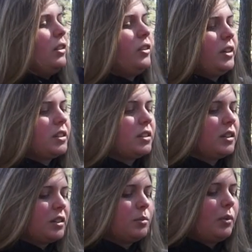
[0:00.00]
This
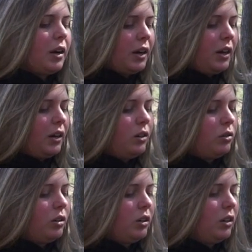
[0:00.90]
is my
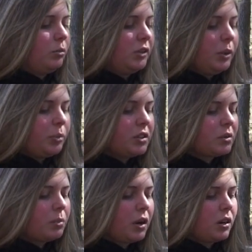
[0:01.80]

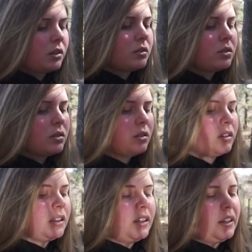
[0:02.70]
lipless box.
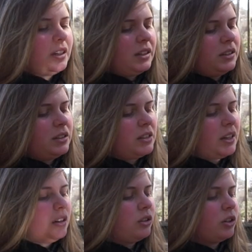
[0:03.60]
It is
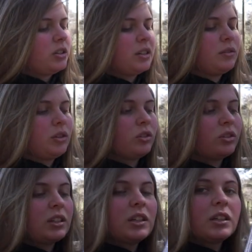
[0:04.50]
a 3700
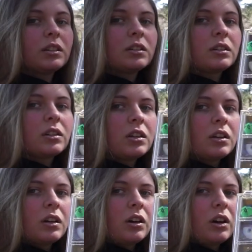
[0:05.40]
thin
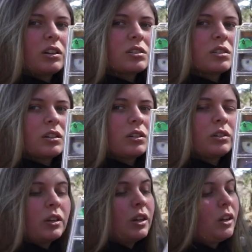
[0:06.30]
also.
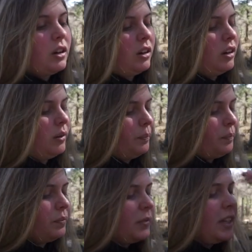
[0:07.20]

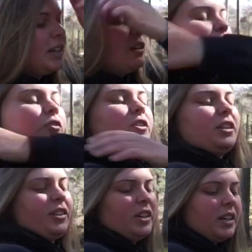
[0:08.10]
For
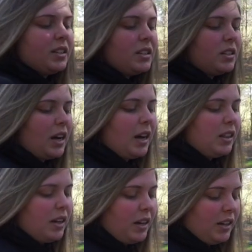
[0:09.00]
the thins, I
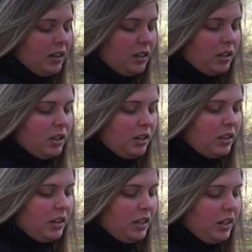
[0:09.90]
like
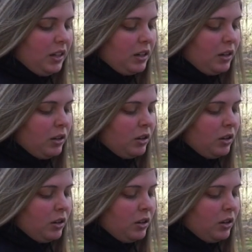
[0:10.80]
the